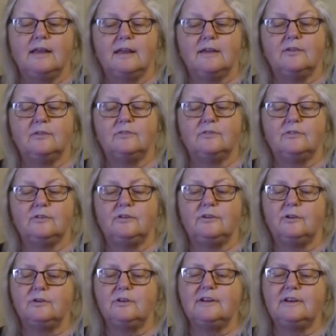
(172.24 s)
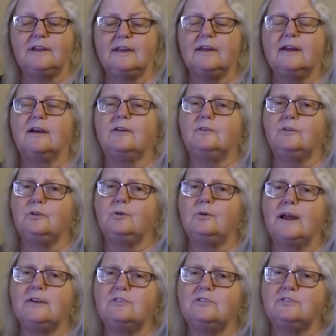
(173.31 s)
Is unity a New
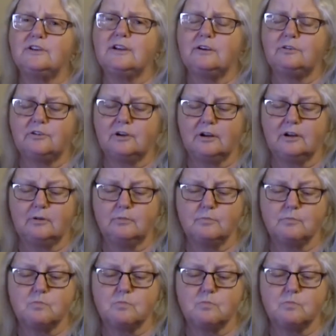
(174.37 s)
Age teaching?